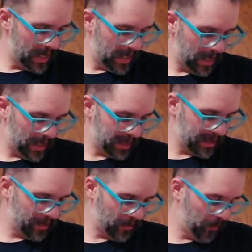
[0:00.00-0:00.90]
I
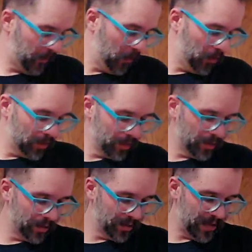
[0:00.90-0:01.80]
think
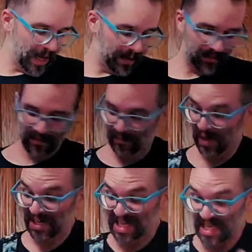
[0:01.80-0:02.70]
for that
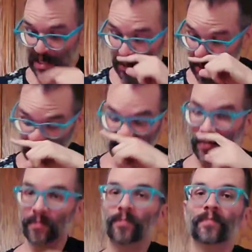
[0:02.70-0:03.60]
money,
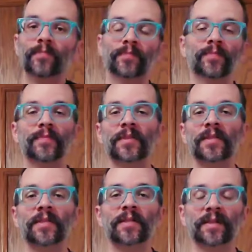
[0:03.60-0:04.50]

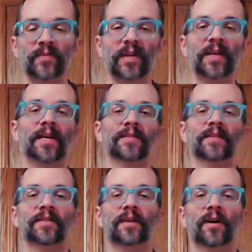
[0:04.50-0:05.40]
this is going to be a nice
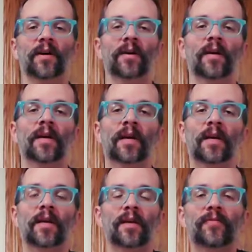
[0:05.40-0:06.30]
guitar.
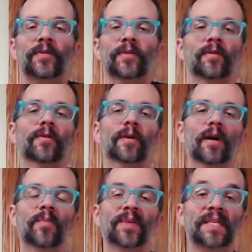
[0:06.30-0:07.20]
If you're
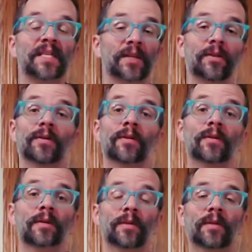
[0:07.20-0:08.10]
a beginner,
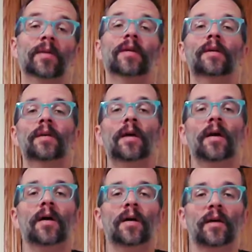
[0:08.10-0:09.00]

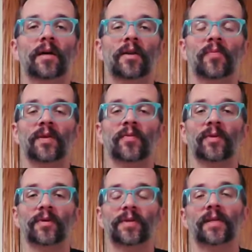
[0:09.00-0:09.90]
it would be
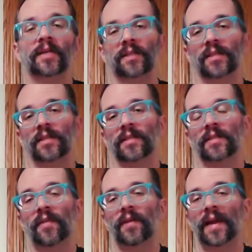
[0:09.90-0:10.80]
worth getting
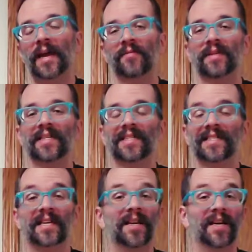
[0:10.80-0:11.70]
this and then having it
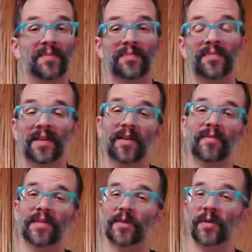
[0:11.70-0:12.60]
set up
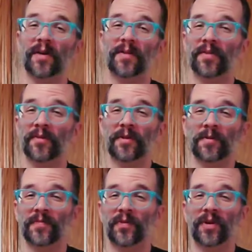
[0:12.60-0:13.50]
if it's around $30
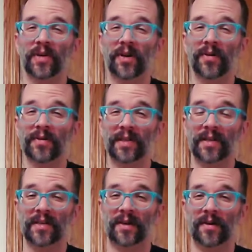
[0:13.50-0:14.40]
or $40 at
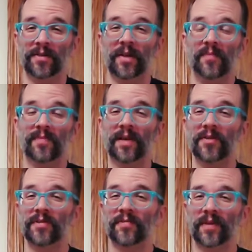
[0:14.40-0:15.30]
a guitar shop
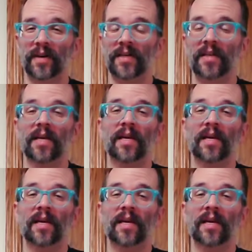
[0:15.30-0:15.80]
that you can find